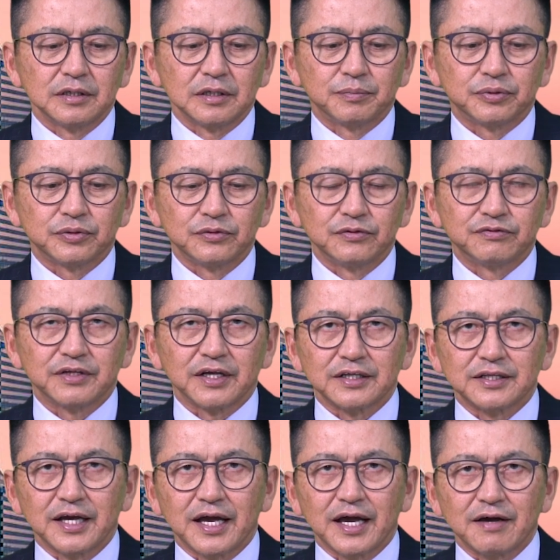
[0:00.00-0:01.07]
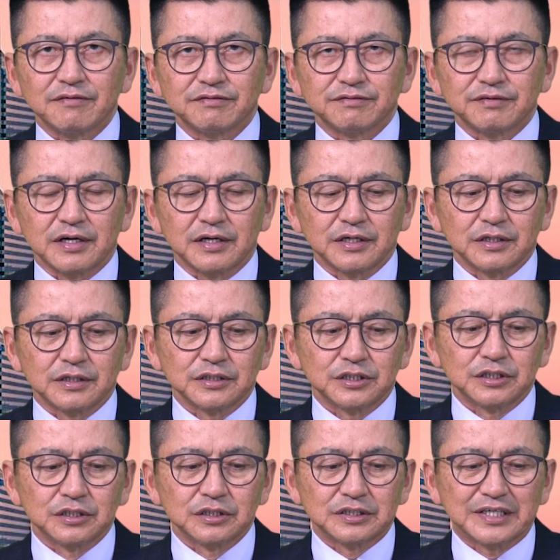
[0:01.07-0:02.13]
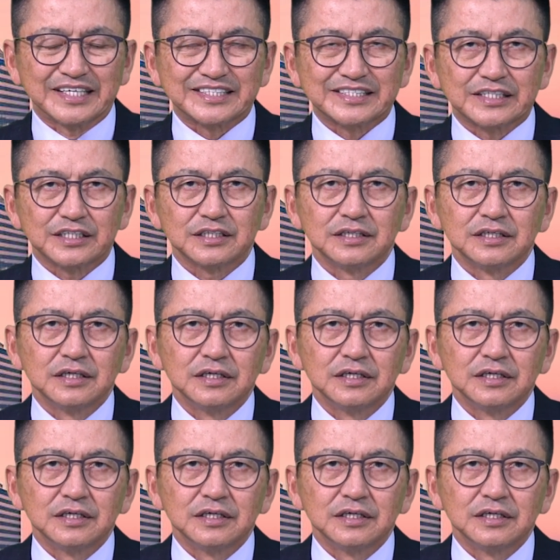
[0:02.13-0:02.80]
proof that they have tested,